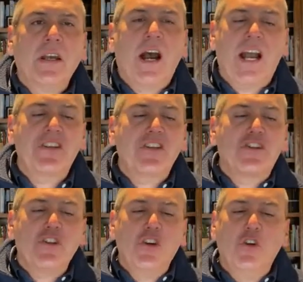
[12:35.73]
I
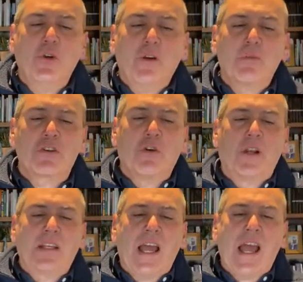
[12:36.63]
just knew it was
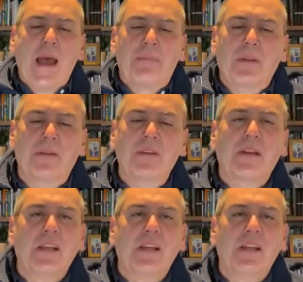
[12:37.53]
going to happen.